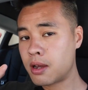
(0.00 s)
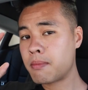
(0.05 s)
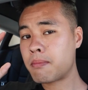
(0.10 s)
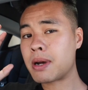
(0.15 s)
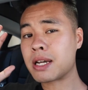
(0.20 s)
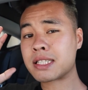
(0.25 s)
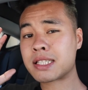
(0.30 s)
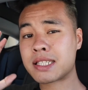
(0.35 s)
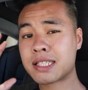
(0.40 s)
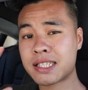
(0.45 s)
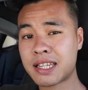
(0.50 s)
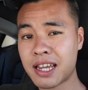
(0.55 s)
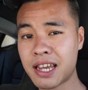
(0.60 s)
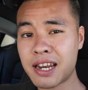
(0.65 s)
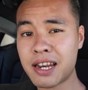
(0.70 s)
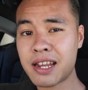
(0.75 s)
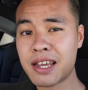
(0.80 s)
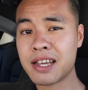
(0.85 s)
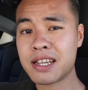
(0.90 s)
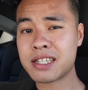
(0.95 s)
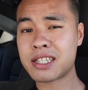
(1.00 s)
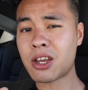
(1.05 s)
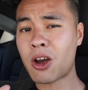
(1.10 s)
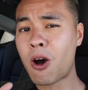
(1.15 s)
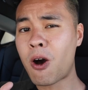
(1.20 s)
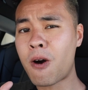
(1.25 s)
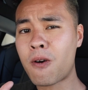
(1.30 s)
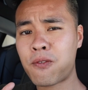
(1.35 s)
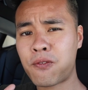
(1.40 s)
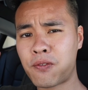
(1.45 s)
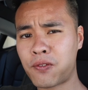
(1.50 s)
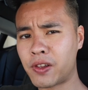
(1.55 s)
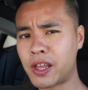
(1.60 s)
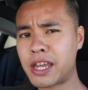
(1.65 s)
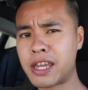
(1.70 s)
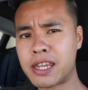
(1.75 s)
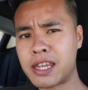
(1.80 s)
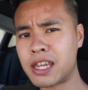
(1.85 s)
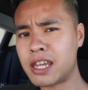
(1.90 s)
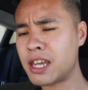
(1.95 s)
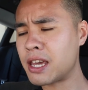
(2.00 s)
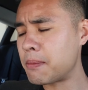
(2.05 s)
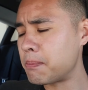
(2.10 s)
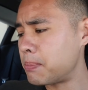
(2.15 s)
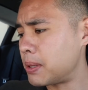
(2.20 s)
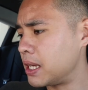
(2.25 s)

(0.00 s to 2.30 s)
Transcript: My skin is all flaky and